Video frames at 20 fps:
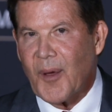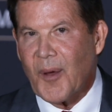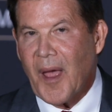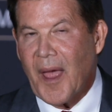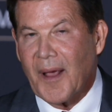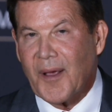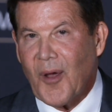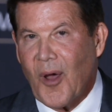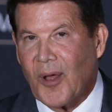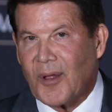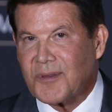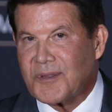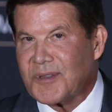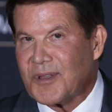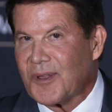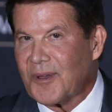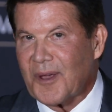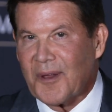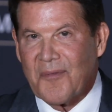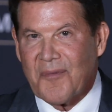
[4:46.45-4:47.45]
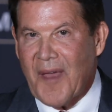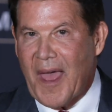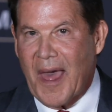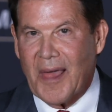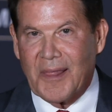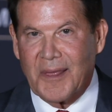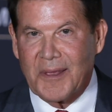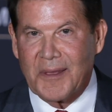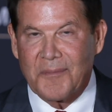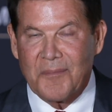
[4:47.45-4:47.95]
I call it Silicon
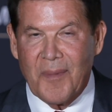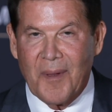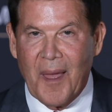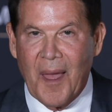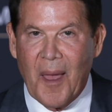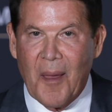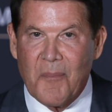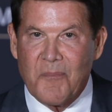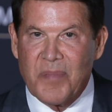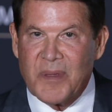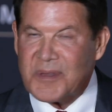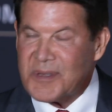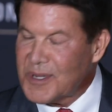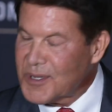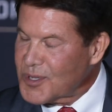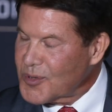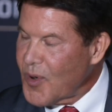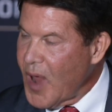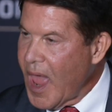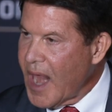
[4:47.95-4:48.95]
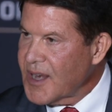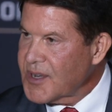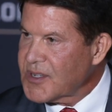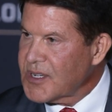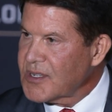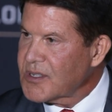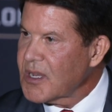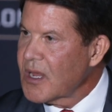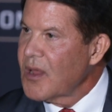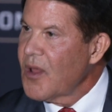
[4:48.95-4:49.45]
Valley business
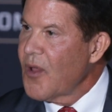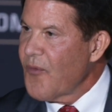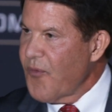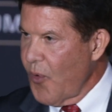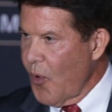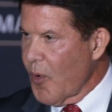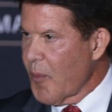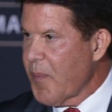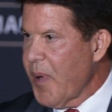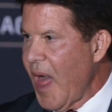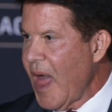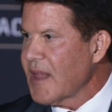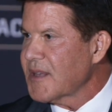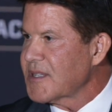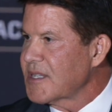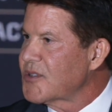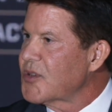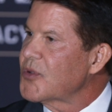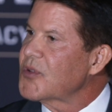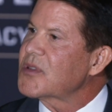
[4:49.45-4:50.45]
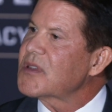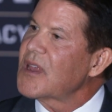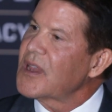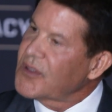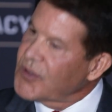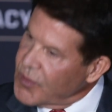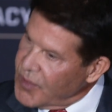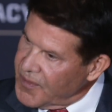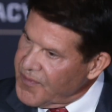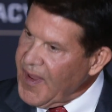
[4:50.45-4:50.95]
strategies, foreign policy tools
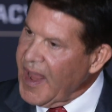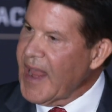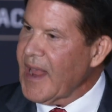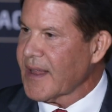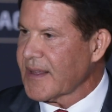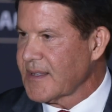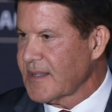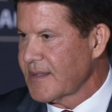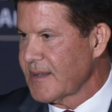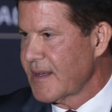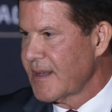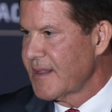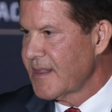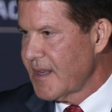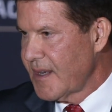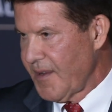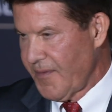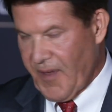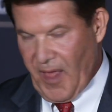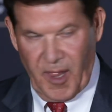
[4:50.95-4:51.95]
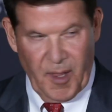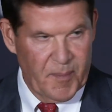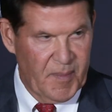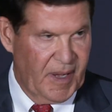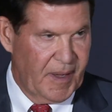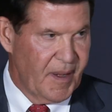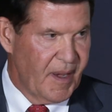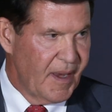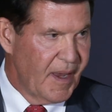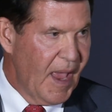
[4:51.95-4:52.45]
to advance the
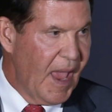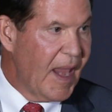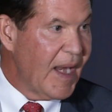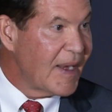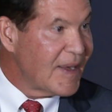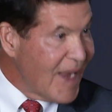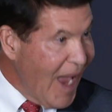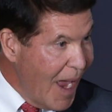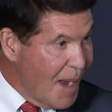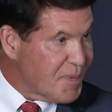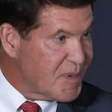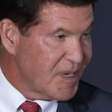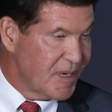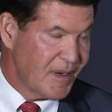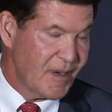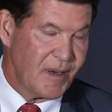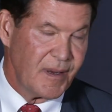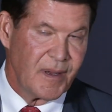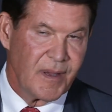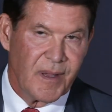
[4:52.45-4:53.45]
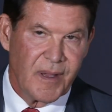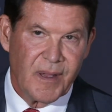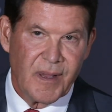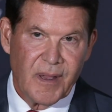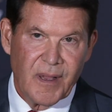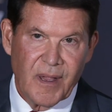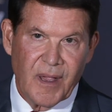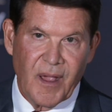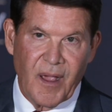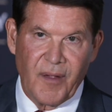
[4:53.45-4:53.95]
development and adoption
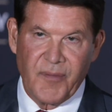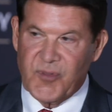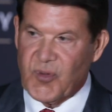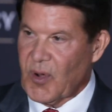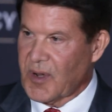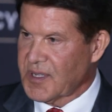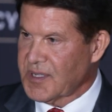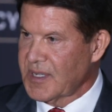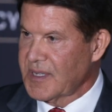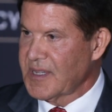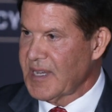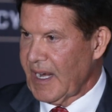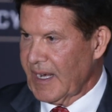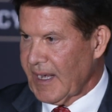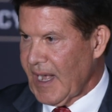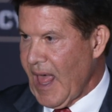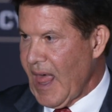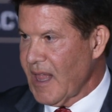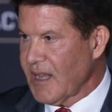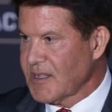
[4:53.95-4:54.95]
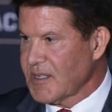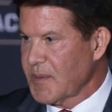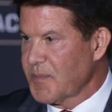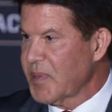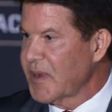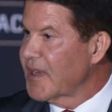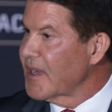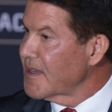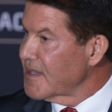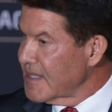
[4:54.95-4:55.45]
of trusted technology,
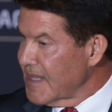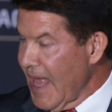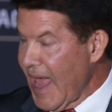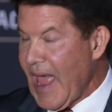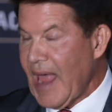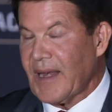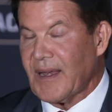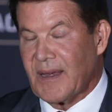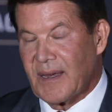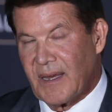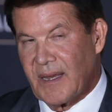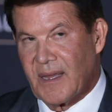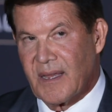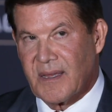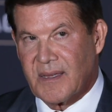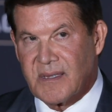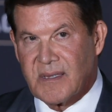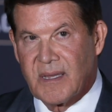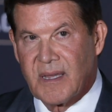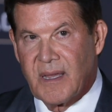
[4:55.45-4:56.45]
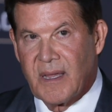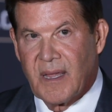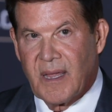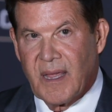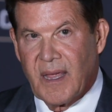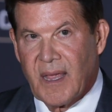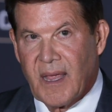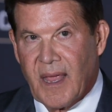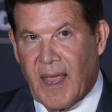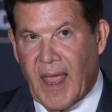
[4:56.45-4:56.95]
because that's
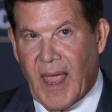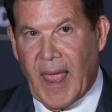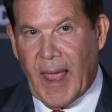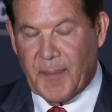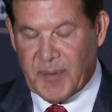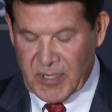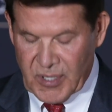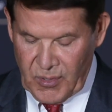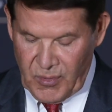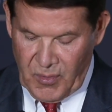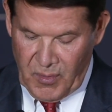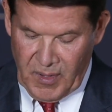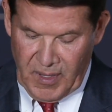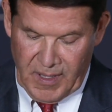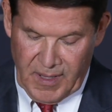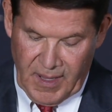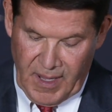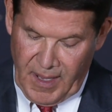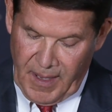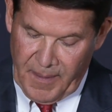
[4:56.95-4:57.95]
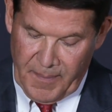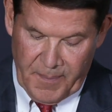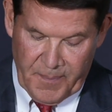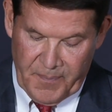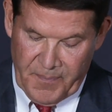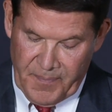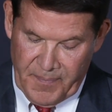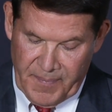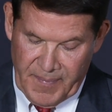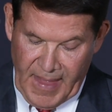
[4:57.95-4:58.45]
absolutely
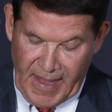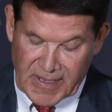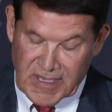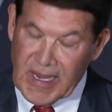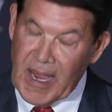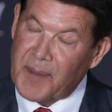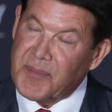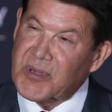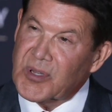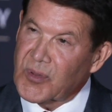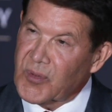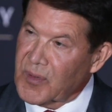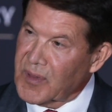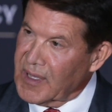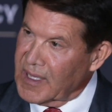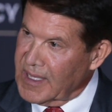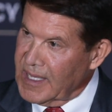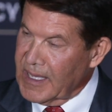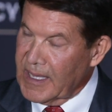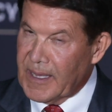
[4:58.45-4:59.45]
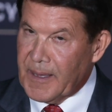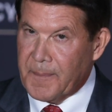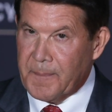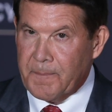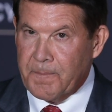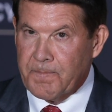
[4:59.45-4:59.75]
the key.